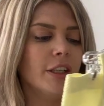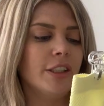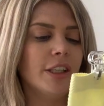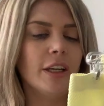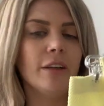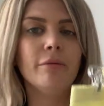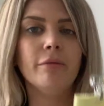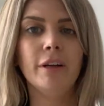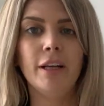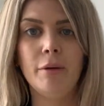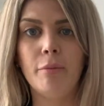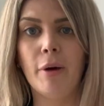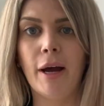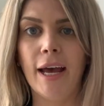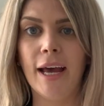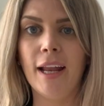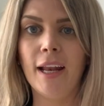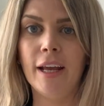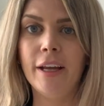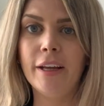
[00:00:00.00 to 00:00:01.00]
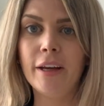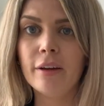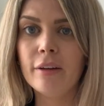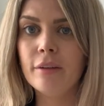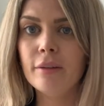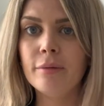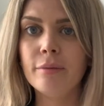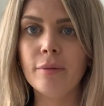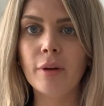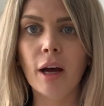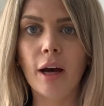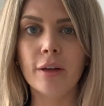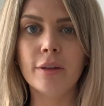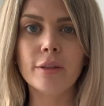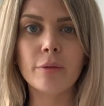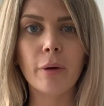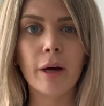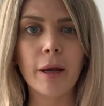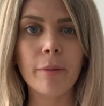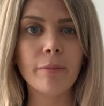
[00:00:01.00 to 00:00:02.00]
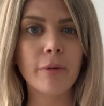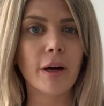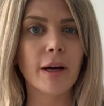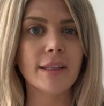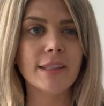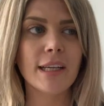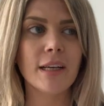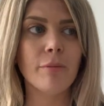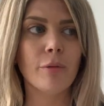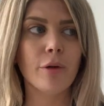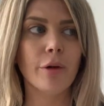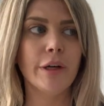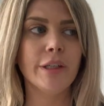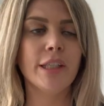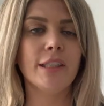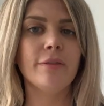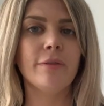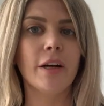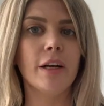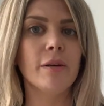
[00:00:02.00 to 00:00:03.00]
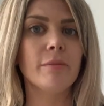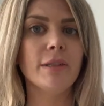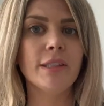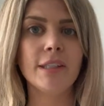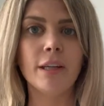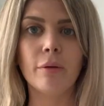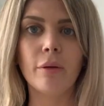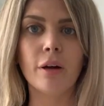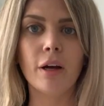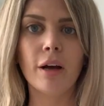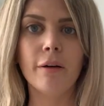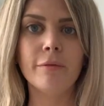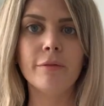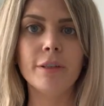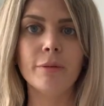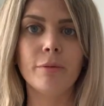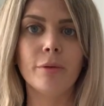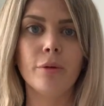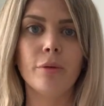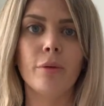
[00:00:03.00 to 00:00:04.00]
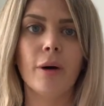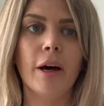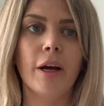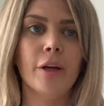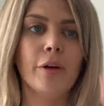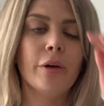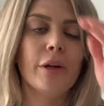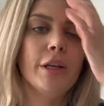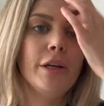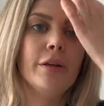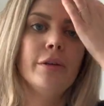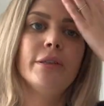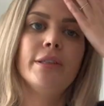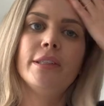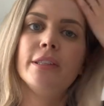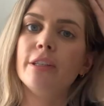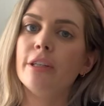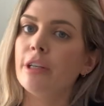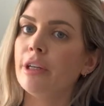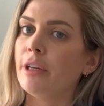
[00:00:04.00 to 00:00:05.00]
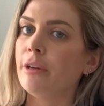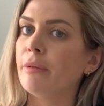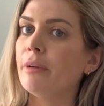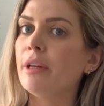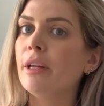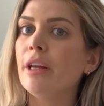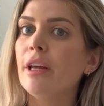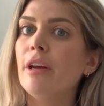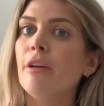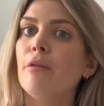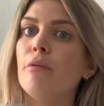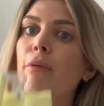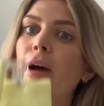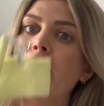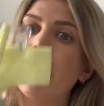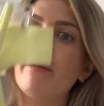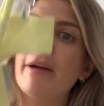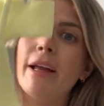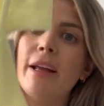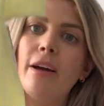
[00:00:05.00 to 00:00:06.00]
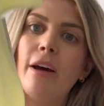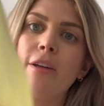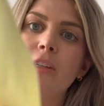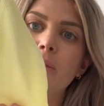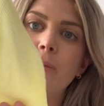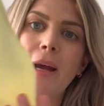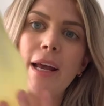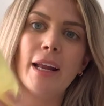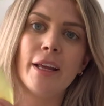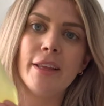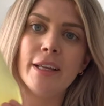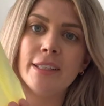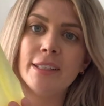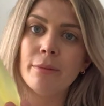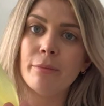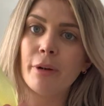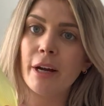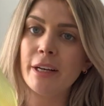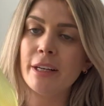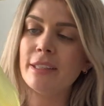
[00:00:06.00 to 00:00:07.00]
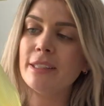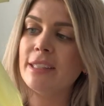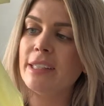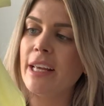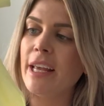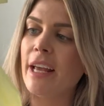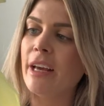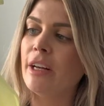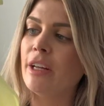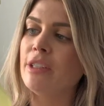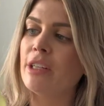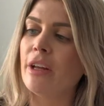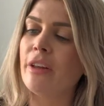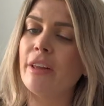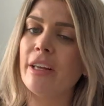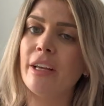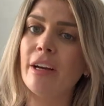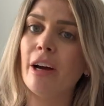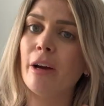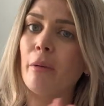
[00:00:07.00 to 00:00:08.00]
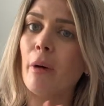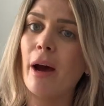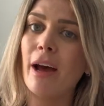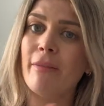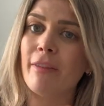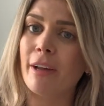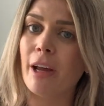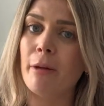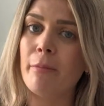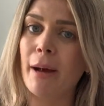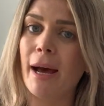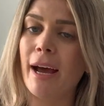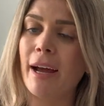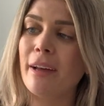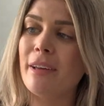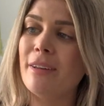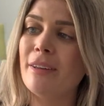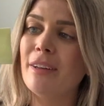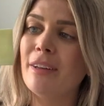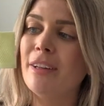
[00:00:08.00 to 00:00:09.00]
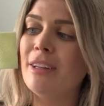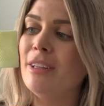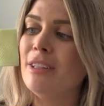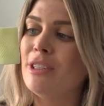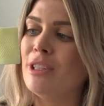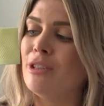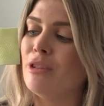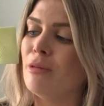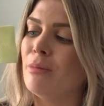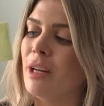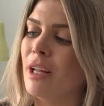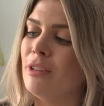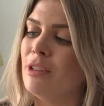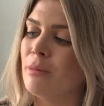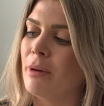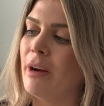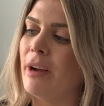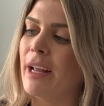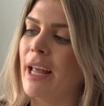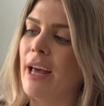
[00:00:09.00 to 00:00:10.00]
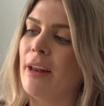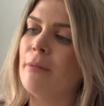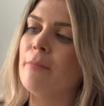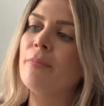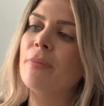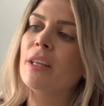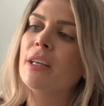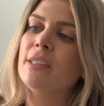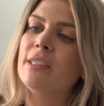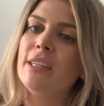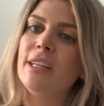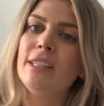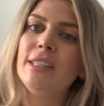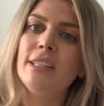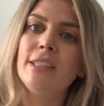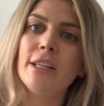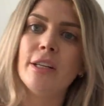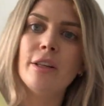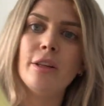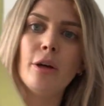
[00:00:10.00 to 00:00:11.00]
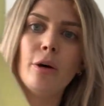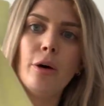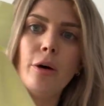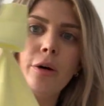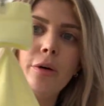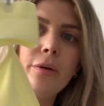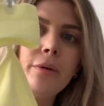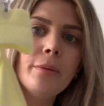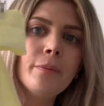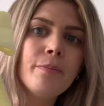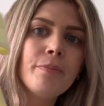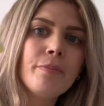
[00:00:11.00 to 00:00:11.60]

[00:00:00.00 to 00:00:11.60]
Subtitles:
don't really wear like underwire bras anymore. I just find them so uncomfortable. I got used to wearing underwear like this in pregnancy, and I don't think I will ever go back to normal underwear again. So this is a thong